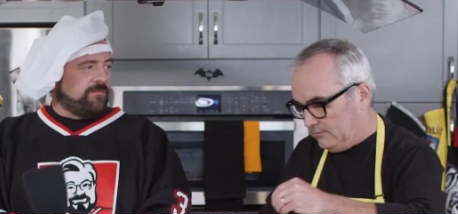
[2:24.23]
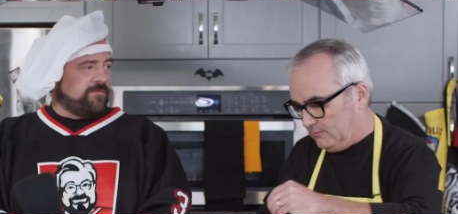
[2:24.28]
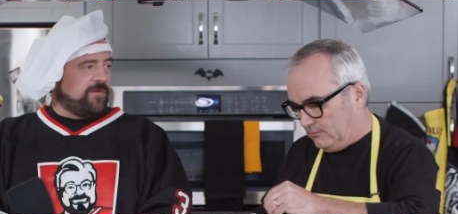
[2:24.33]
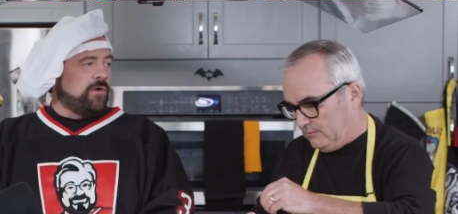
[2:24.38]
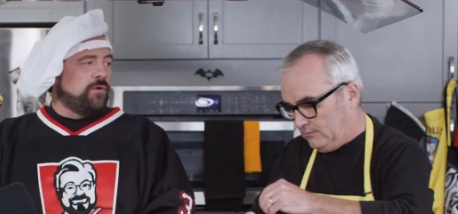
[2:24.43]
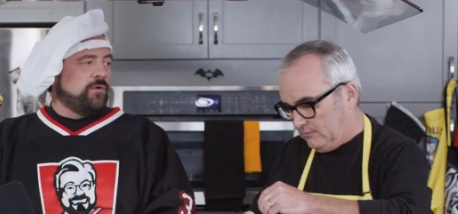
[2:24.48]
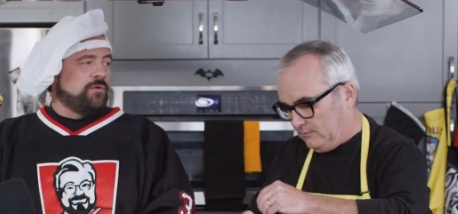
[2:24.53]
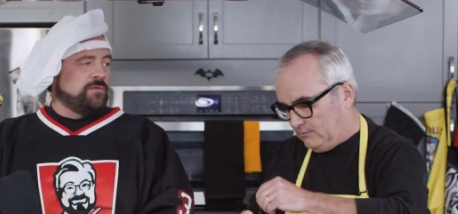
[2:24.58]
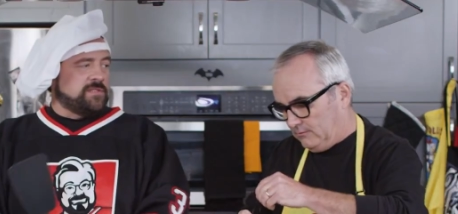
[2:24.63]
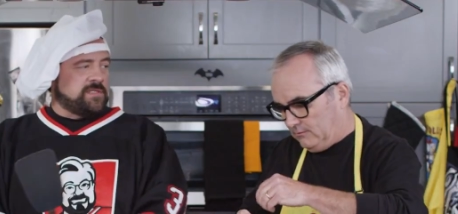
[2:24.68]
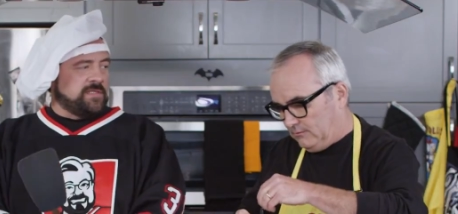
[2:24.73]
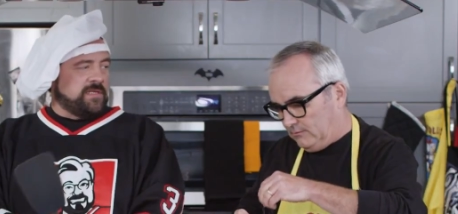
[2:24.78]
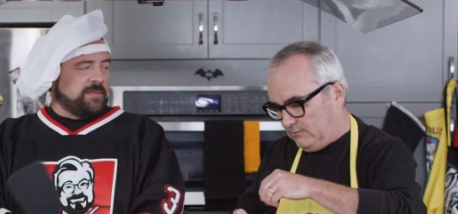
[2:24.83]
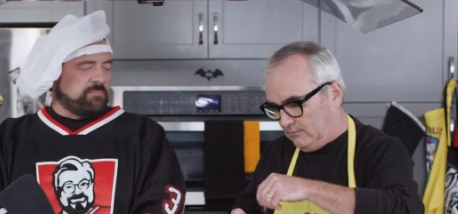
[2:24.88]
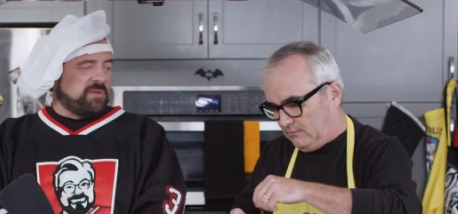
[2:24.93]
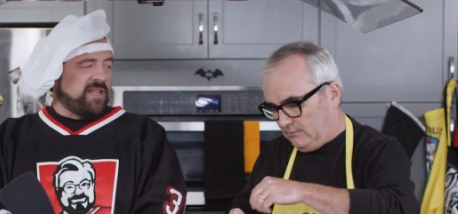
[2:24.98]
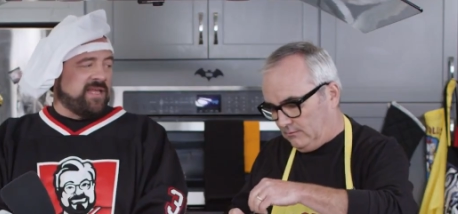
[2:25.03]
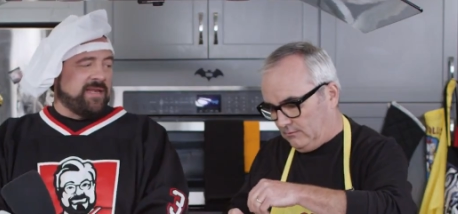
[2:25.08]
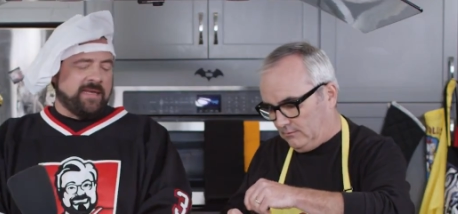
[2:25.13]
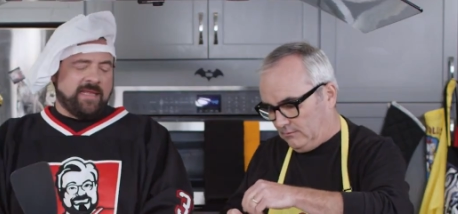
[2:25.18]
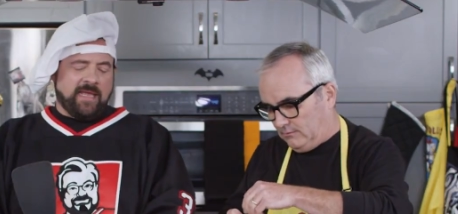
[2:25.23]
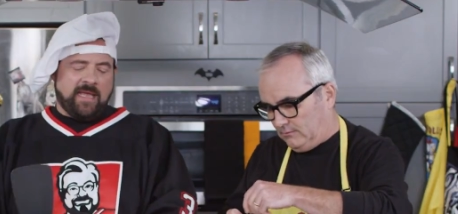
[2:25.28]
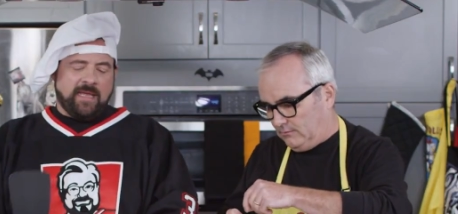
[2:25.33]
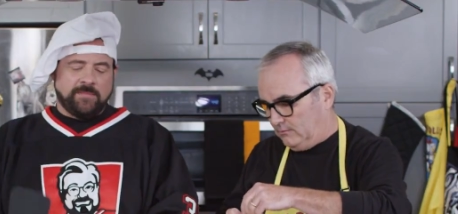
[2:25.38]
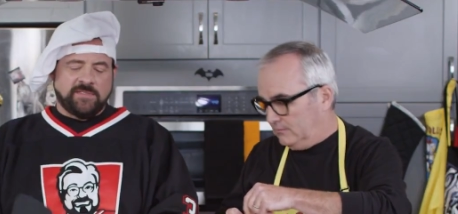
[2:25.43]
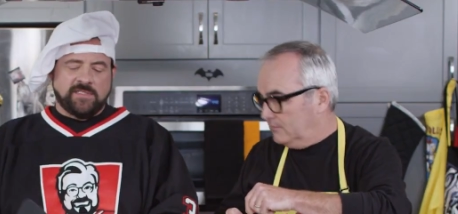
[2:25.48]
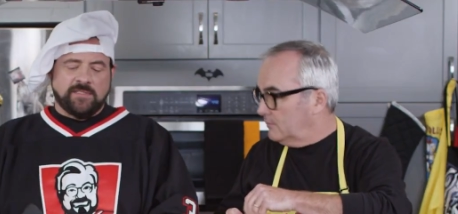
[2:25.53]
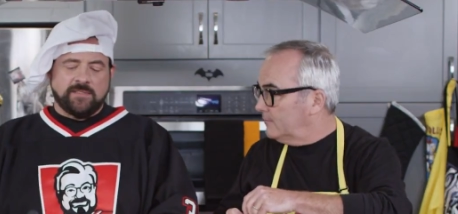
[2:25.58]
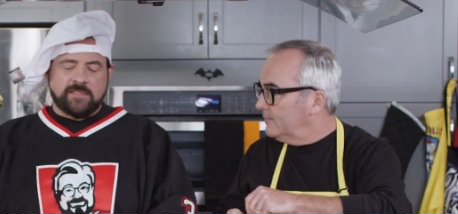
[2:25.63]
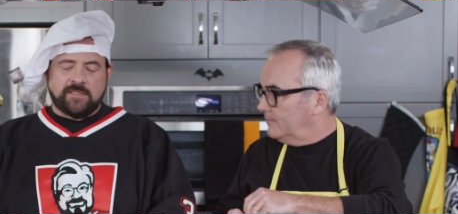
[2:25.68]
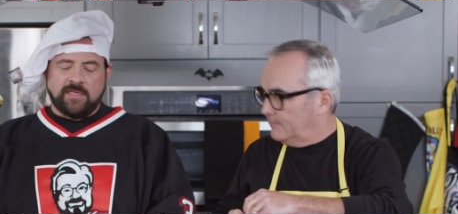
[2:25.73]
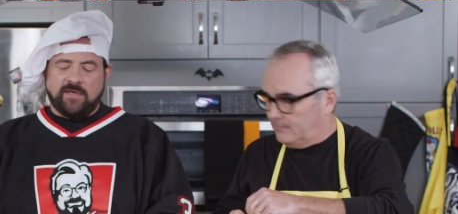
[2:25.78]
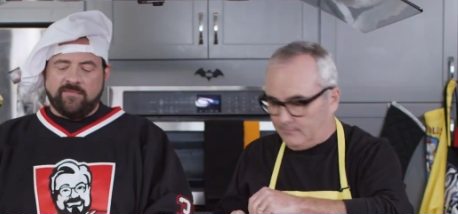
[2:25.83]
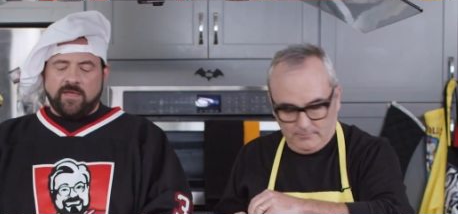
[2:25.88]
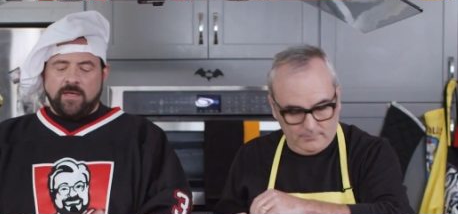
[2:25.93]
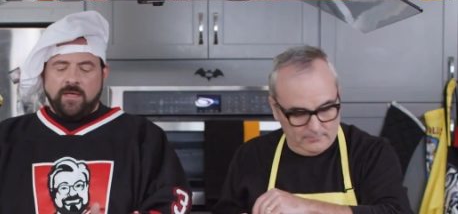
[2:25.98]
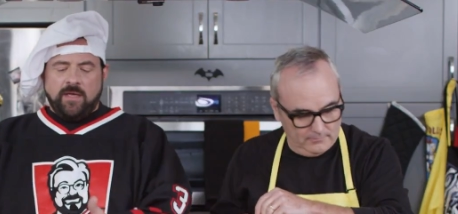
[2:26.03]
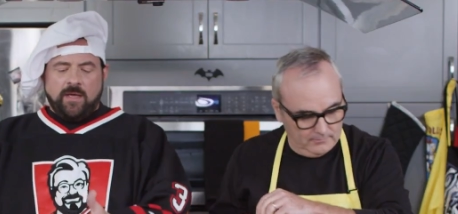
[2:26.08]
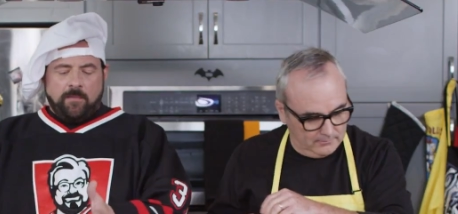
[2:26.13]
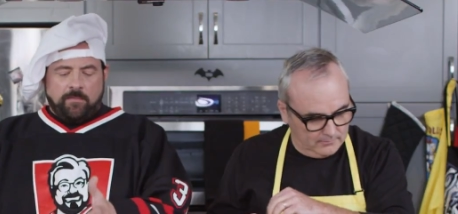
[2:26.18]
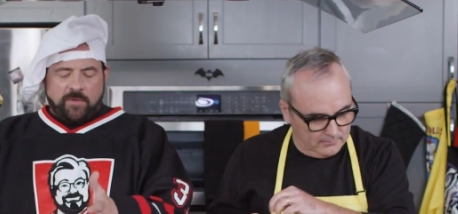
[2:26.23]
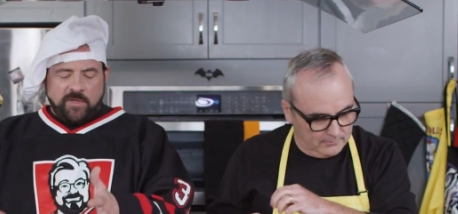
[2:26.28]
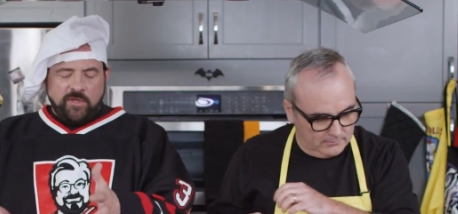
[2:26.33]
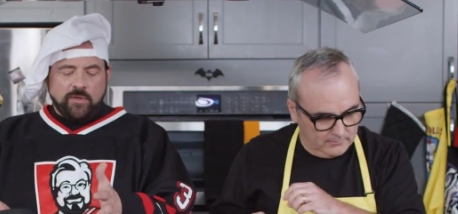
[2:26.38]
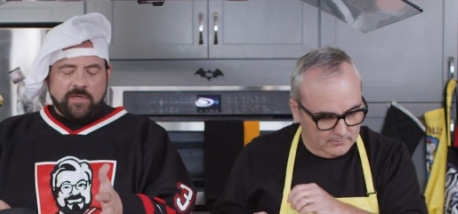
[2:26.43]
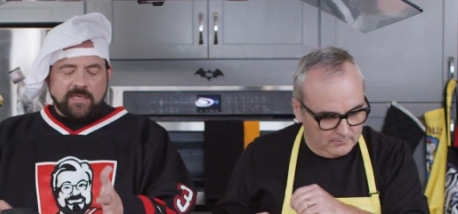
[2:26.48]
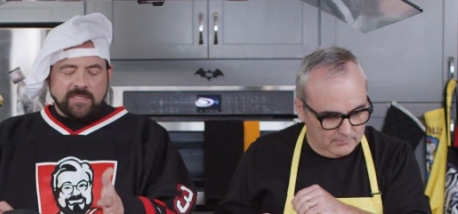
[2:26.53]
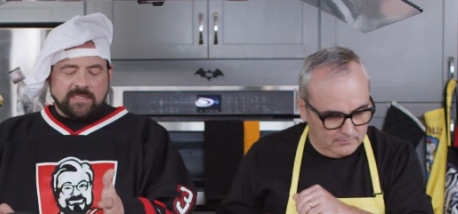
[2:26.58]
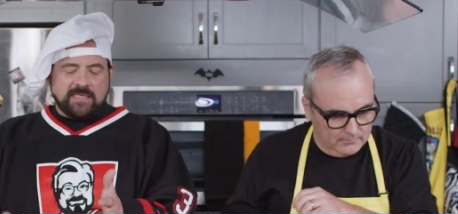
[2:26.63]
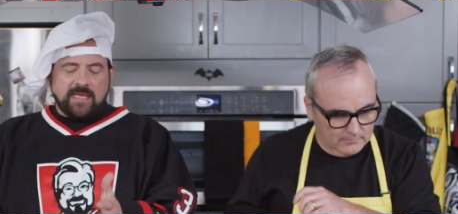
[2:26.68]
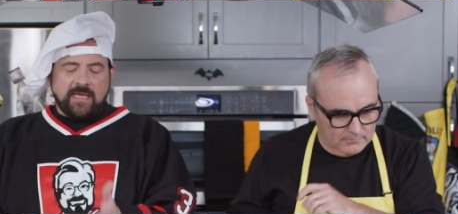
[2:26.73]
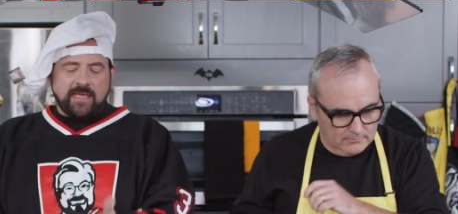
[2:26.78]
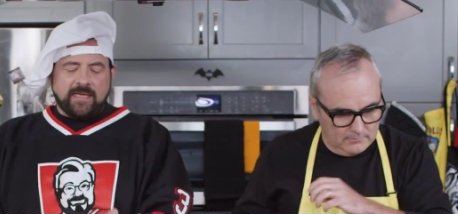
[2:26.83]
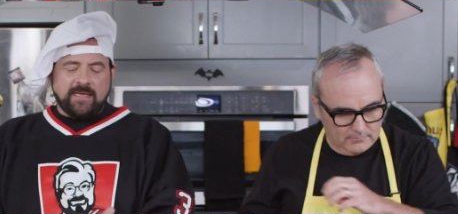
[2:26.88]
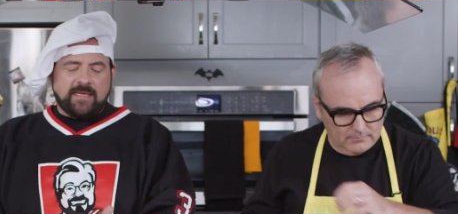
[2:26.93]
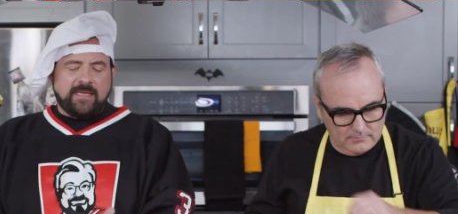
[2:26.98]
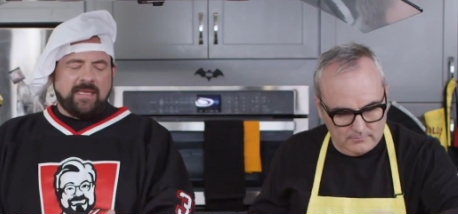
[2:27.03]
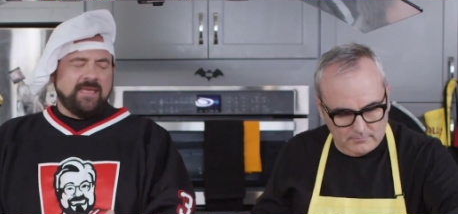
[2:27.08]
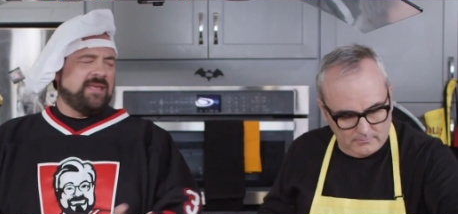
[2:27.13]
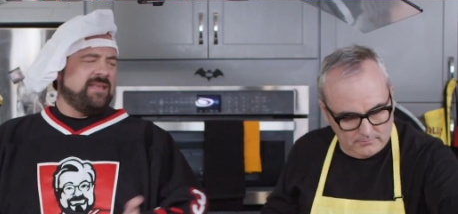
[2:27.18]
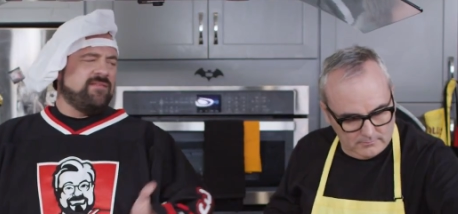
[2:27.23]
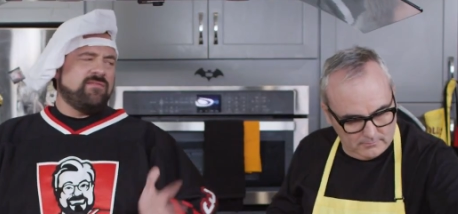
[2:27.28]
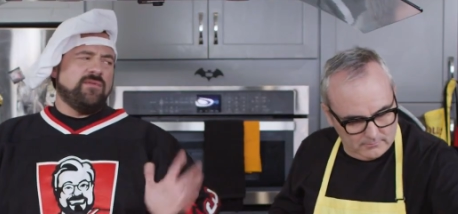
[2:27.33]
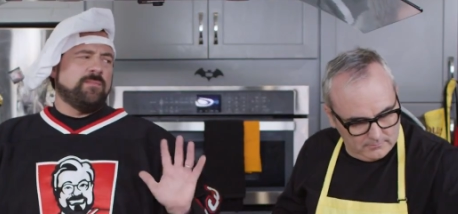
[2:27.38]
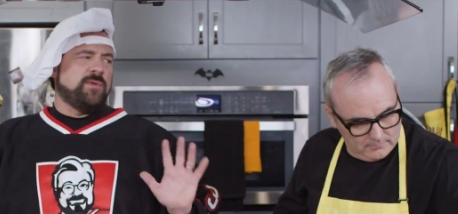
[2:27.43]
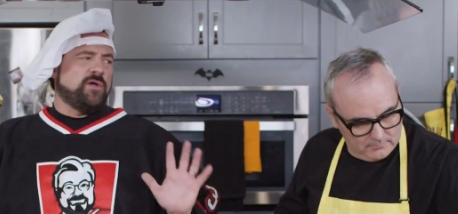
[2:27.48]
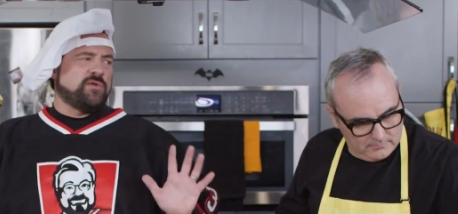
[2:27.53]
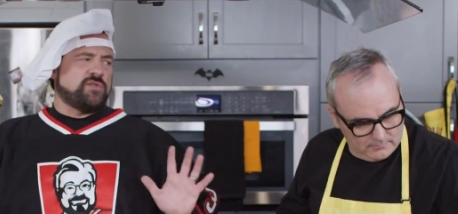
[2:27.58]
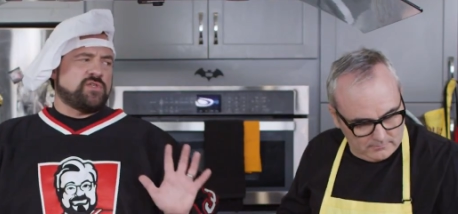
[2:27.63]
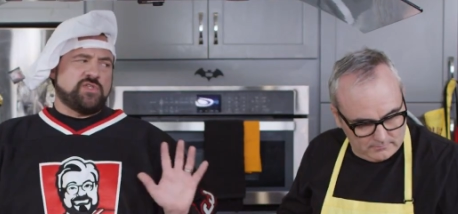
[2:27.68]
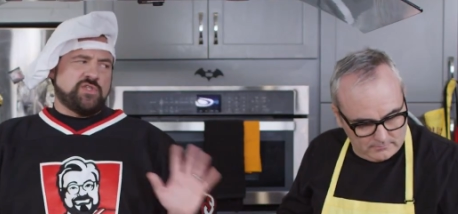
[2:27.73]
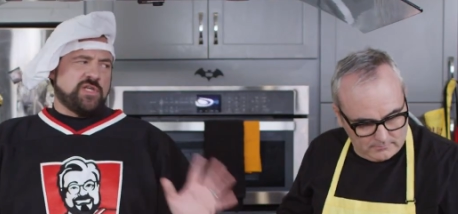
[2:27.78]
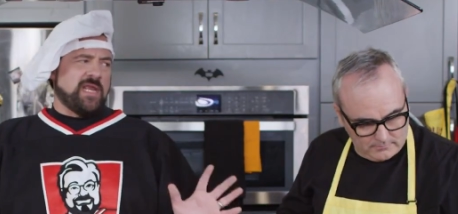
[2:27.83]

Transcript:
Speaker 1: phones and playing games and stuff. But you could take a kid, even the most